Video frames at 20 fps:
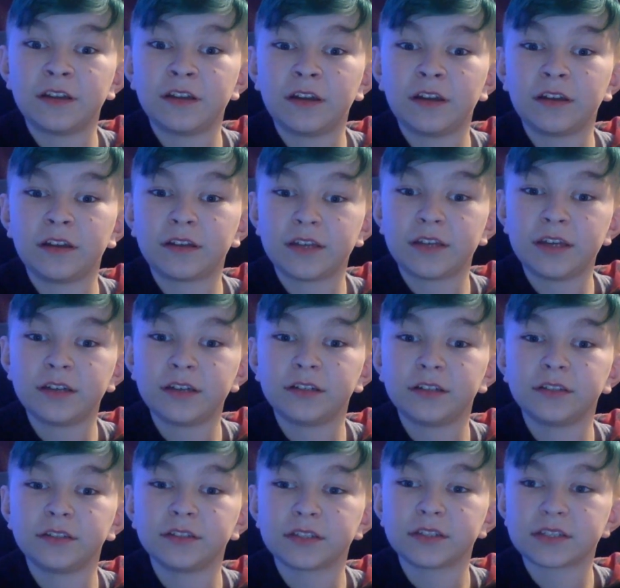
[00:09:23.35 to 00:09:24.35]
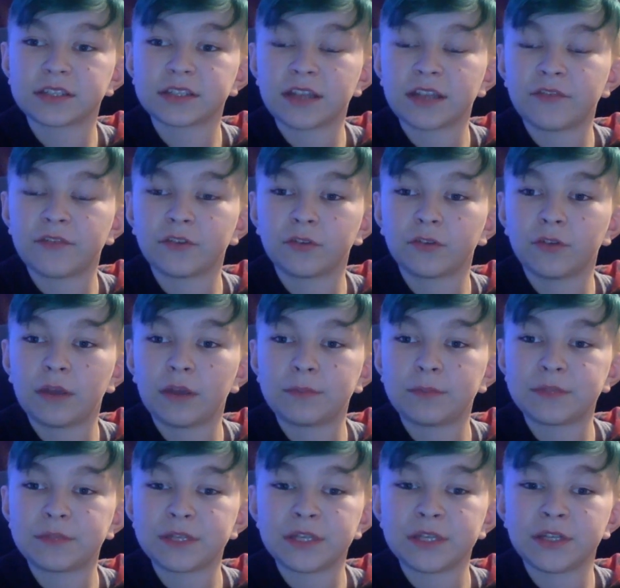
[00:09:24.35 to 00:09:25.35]
killed 7 grapes
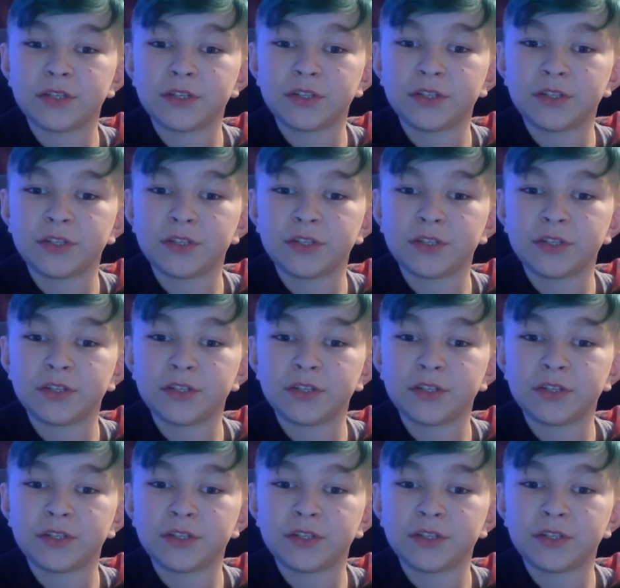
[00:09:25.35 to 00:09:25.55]
each.